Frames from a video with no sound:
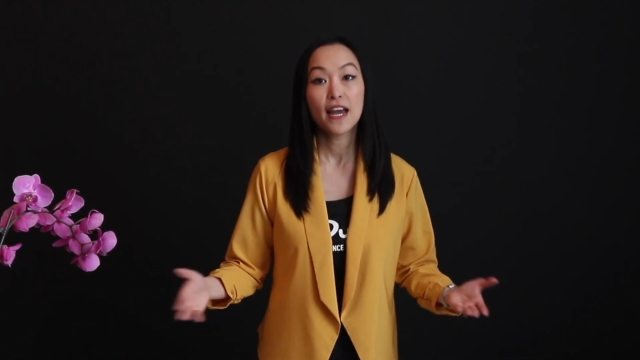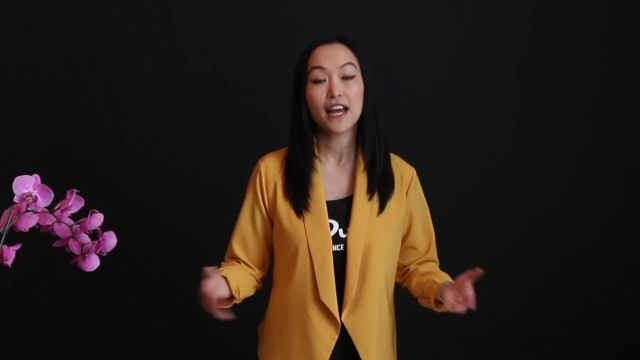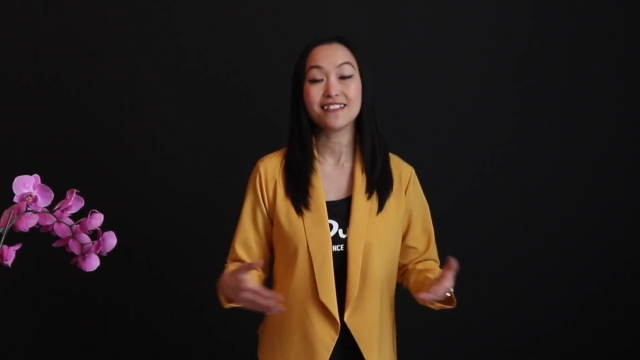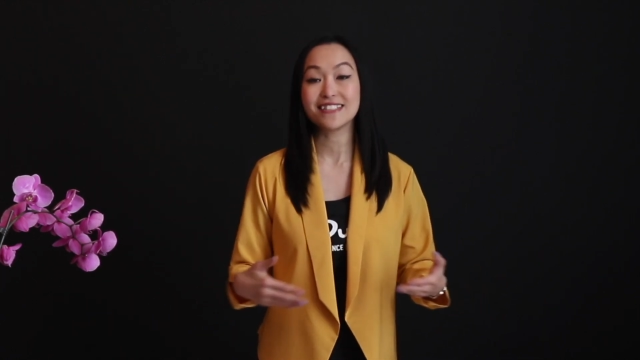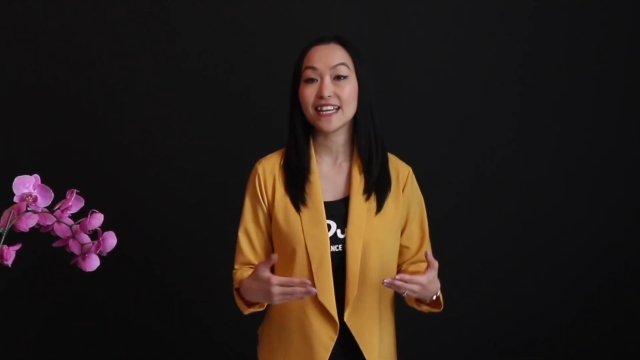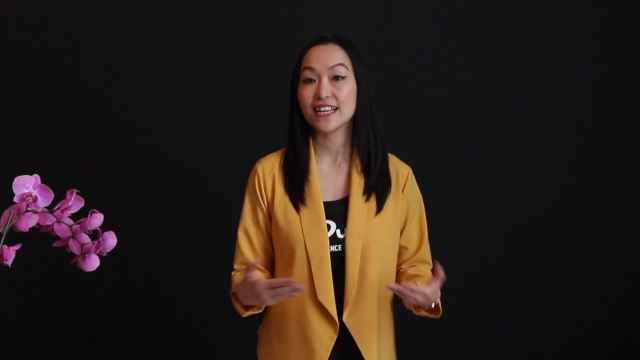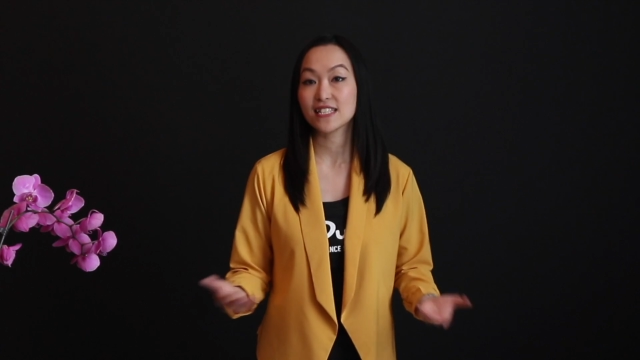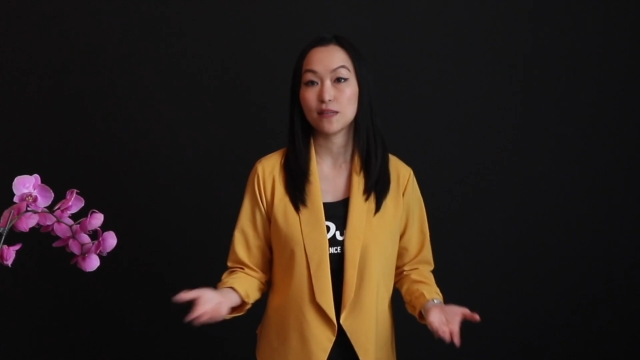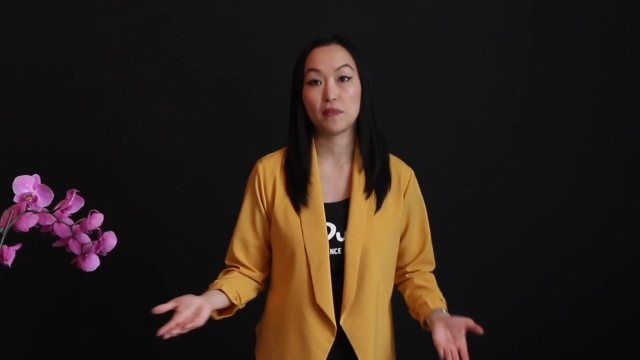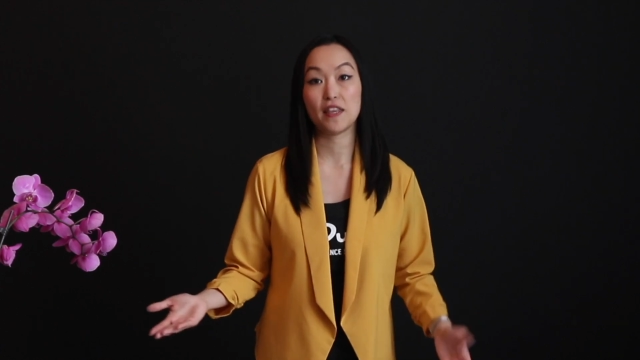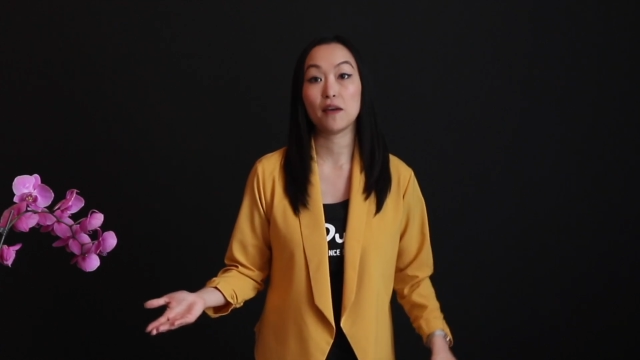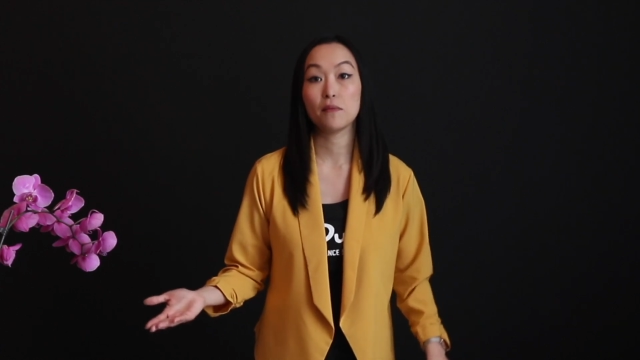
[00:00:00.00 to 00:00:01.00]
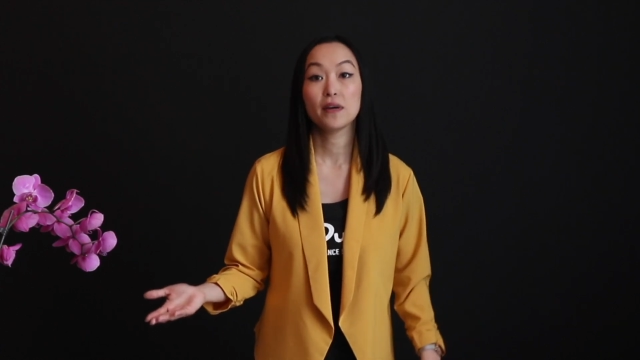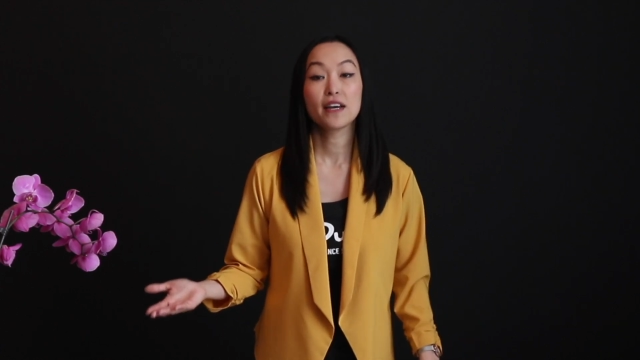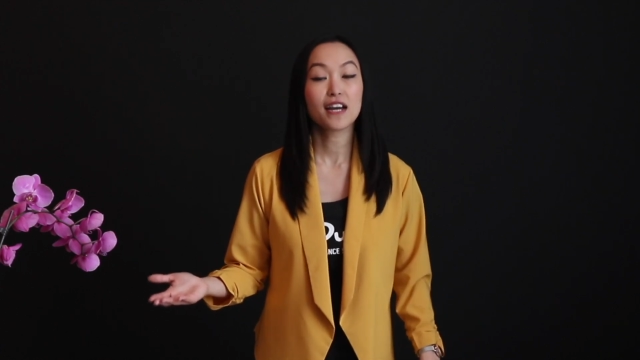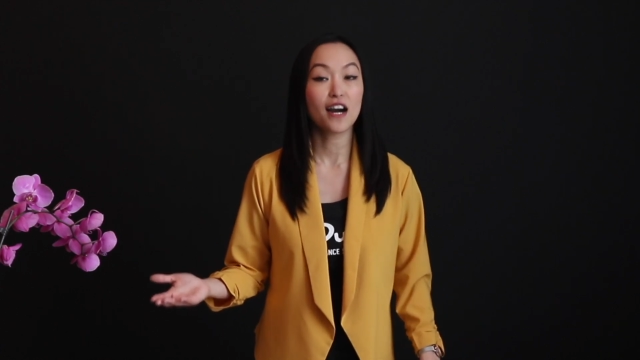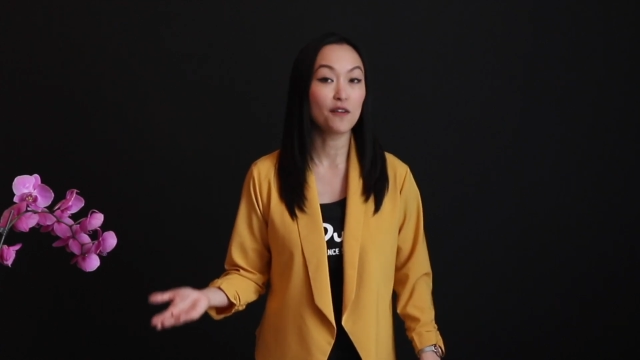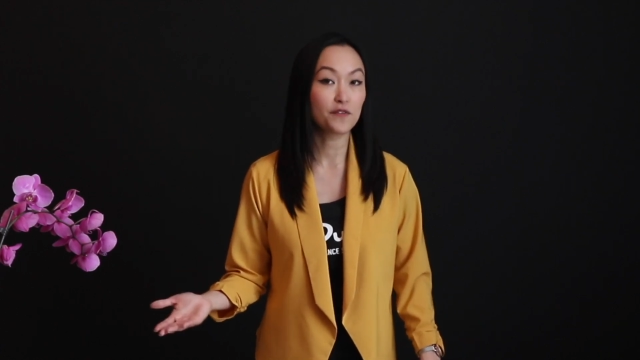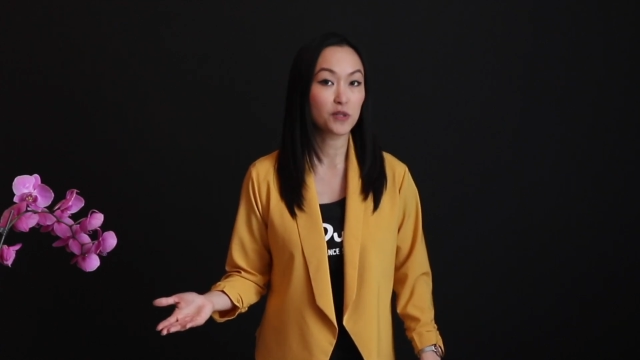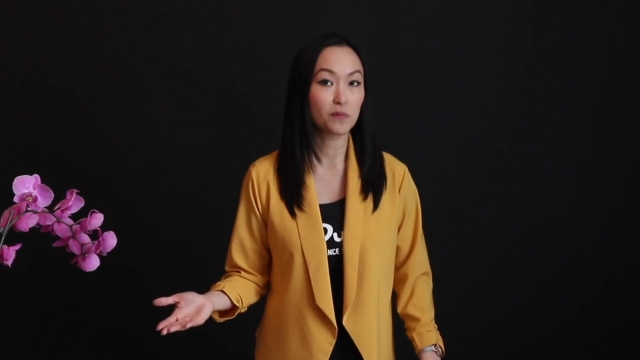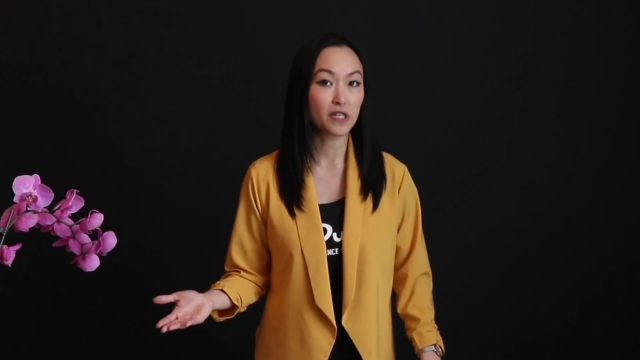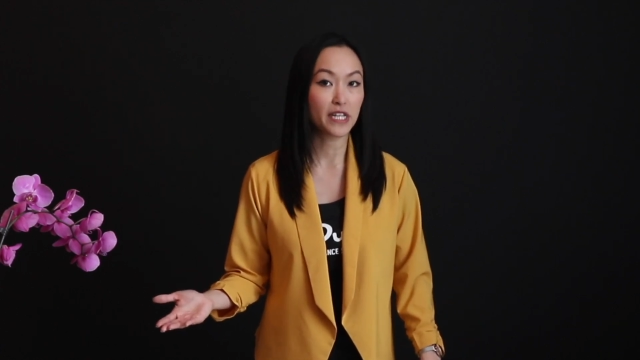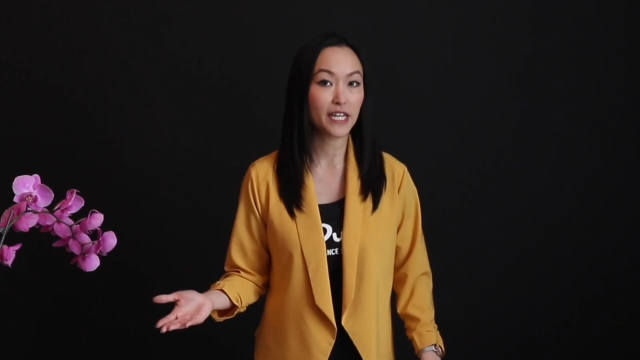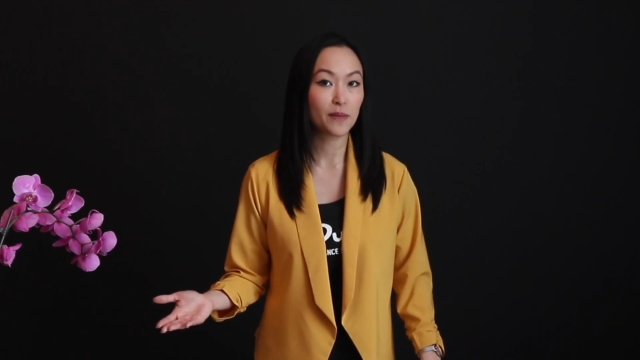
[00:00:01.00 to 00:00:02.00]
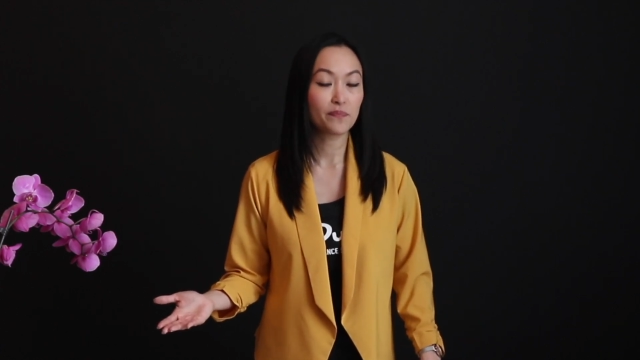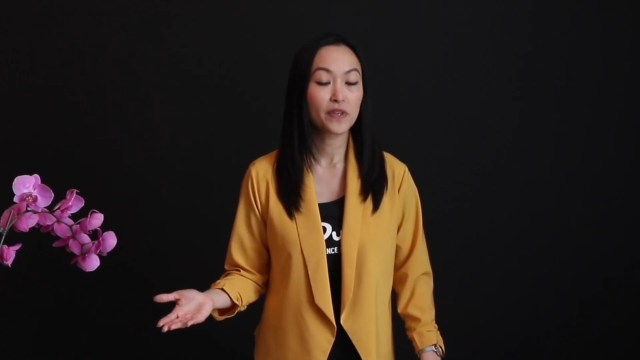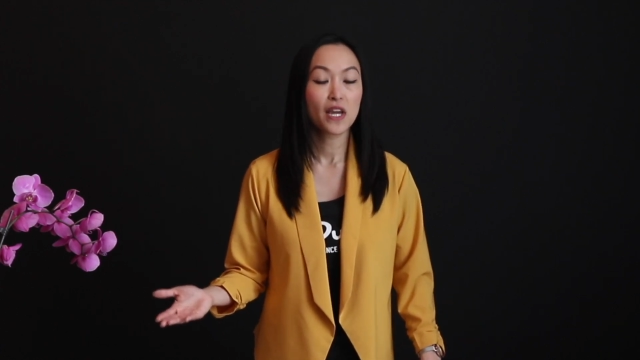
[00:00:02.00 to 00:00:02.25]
and dance in them comfortably.